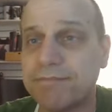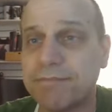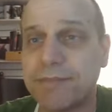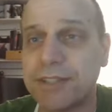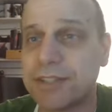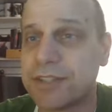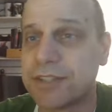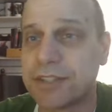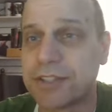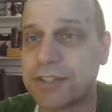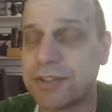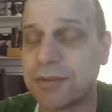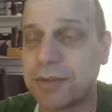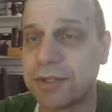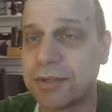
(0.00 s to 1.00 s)
There's just
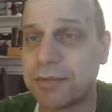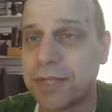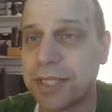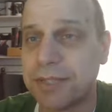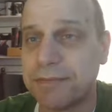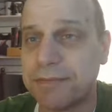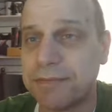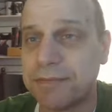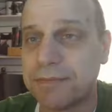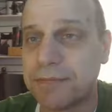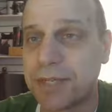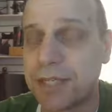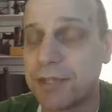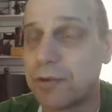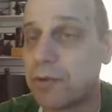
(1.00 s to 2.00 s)
no other way,
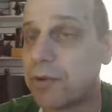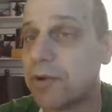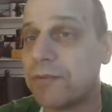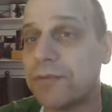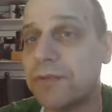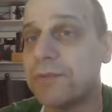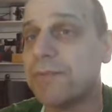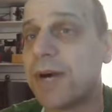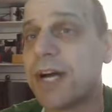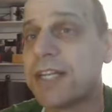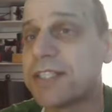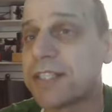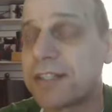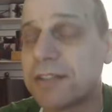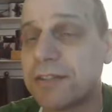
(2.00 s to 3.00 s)
right? Or if you buy
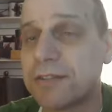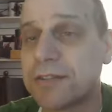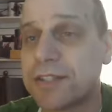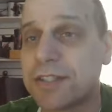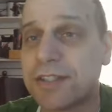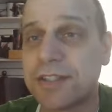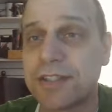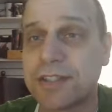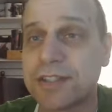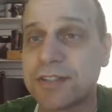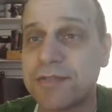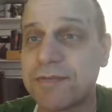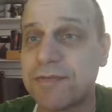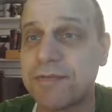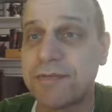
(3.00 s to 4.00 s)
technology that
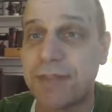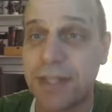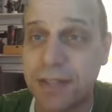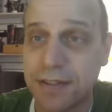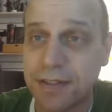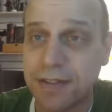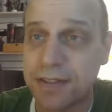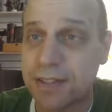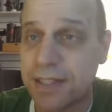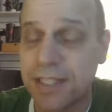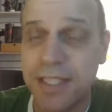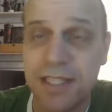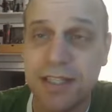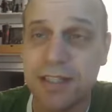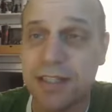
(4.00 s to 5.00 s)
doesn't fit the
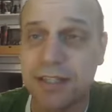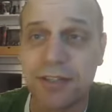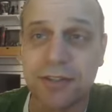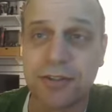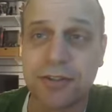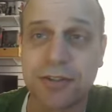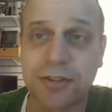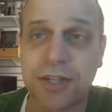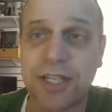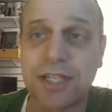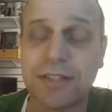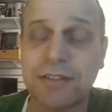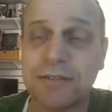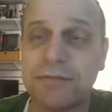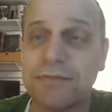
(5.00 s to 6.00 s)
need that you're
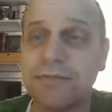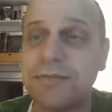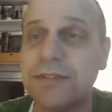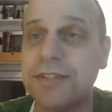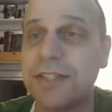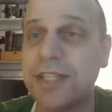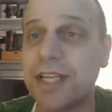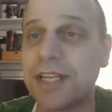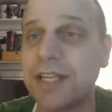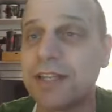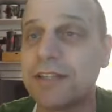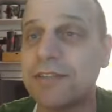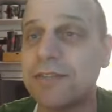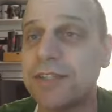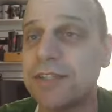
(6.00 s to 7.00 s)
trying to get
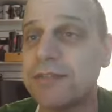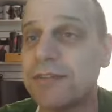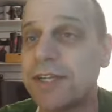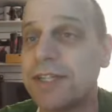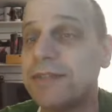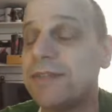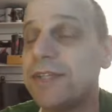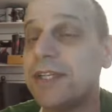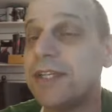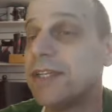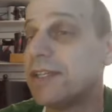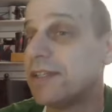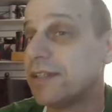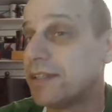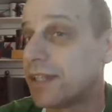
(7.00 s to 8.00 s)
out of it, right,
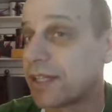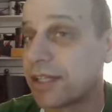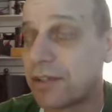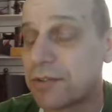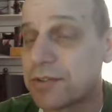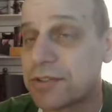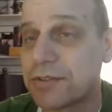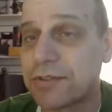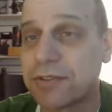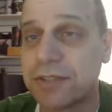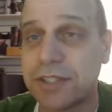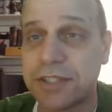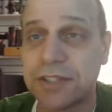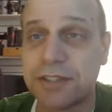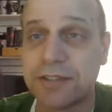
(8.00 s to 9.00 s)
that can also
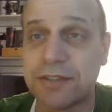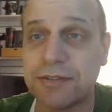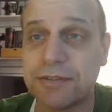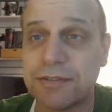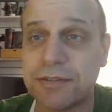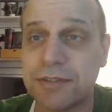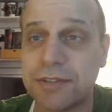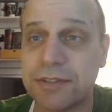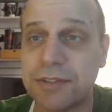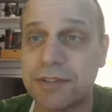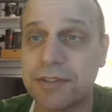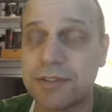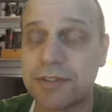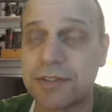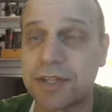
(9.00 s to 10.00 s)
increase
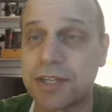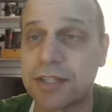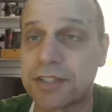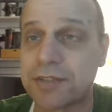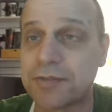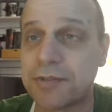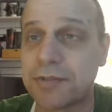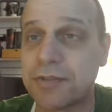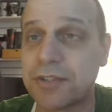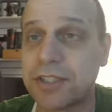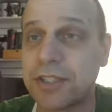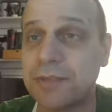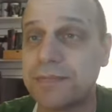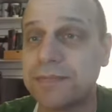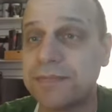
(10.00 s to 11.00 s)
your cost of
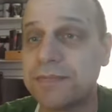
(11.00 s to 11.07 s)
ownership.